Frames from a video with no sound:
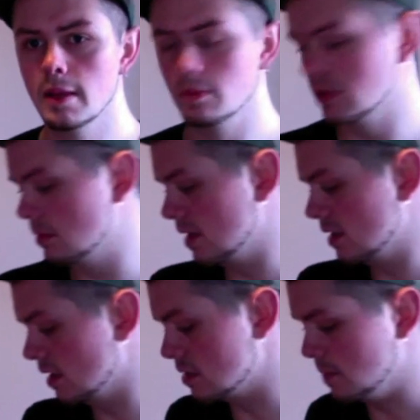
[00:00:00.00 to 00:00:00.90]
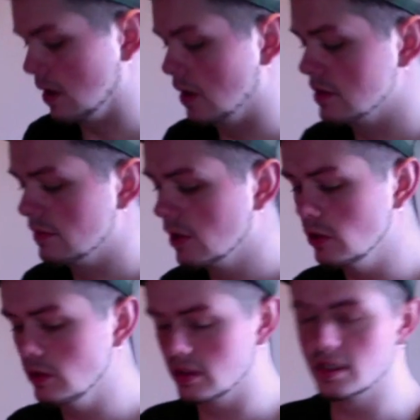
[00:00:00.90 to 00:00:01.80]
But the main thing is, because of
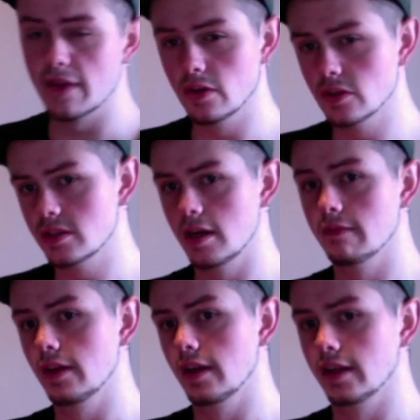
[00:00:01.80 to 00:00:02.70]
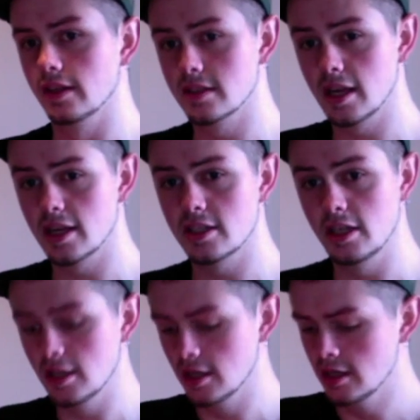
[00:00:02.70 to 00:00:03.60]
the 700 down filling, this thing
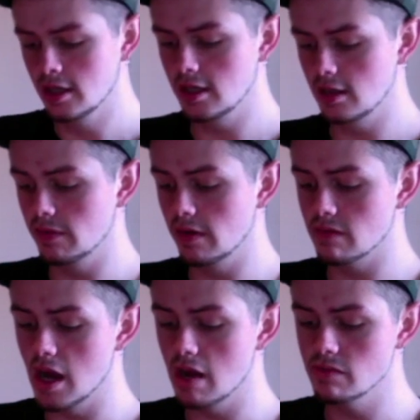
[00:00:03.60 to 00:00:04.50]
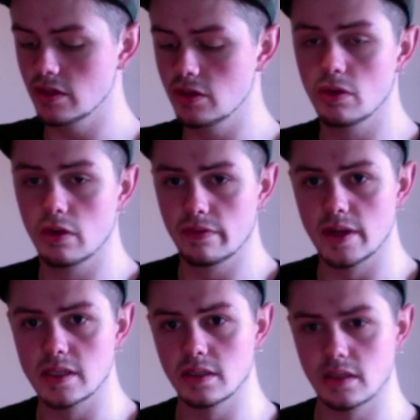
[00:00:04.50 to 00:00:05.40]
actually, if you ever have one of the new
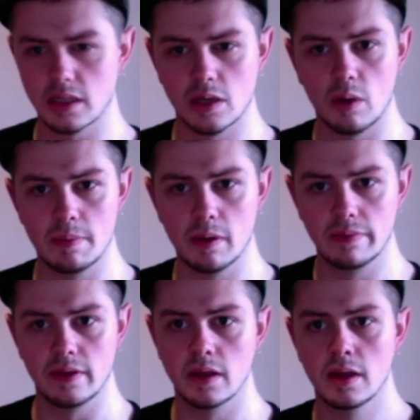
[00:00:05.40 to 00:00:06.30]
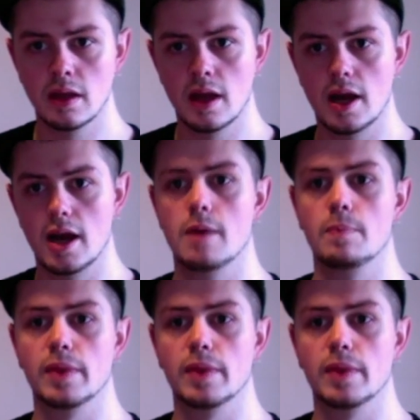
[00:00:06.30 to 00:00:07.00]
NorthFaces, it's actually quite puffy, and